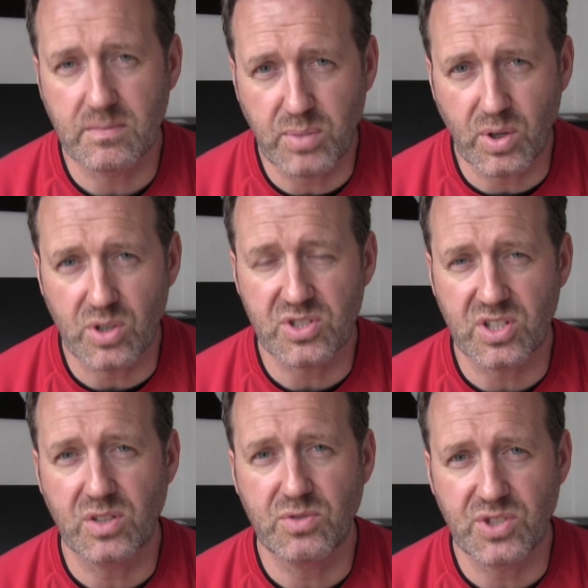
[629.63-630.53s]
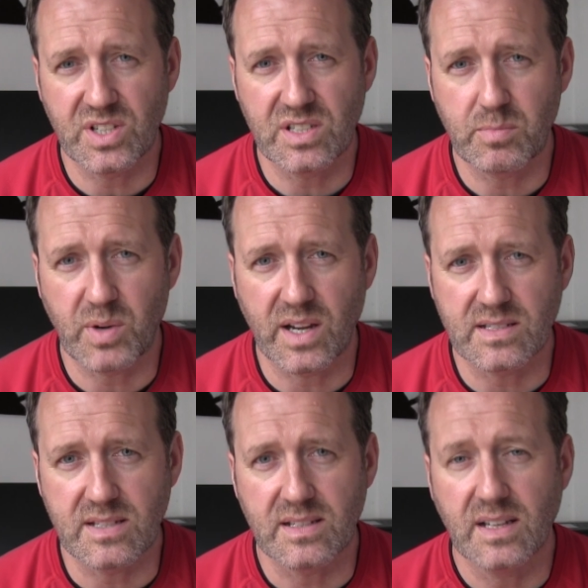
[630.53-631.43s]
put a solution into
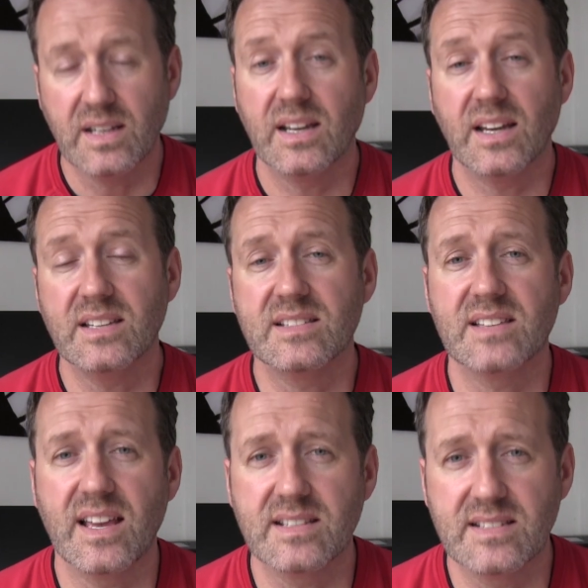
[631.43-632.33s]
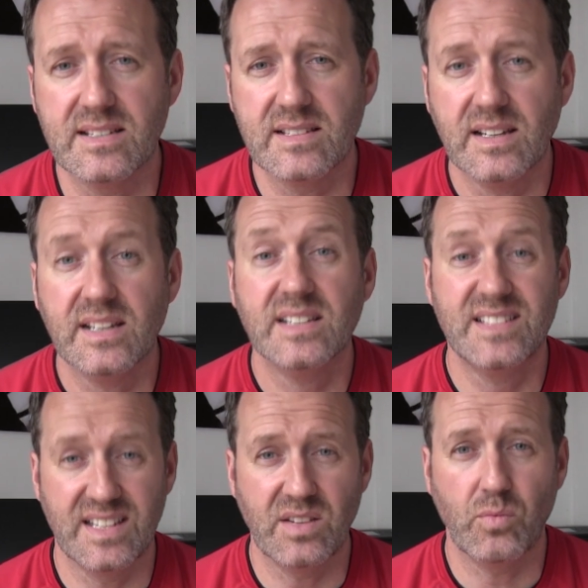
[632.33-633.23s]
practice, and assess is
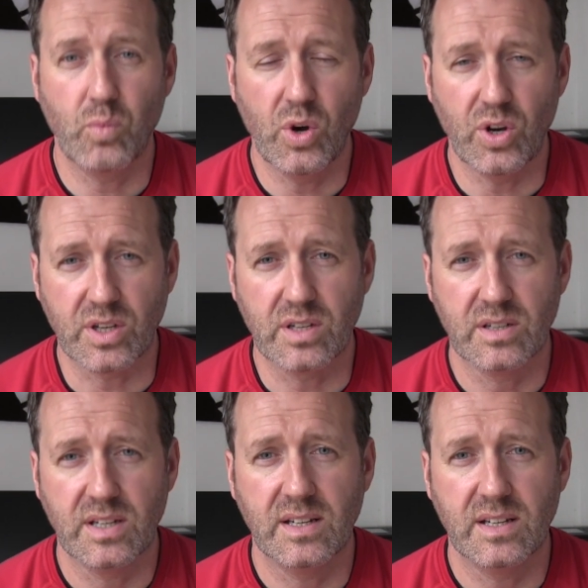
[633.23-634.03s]
did it work,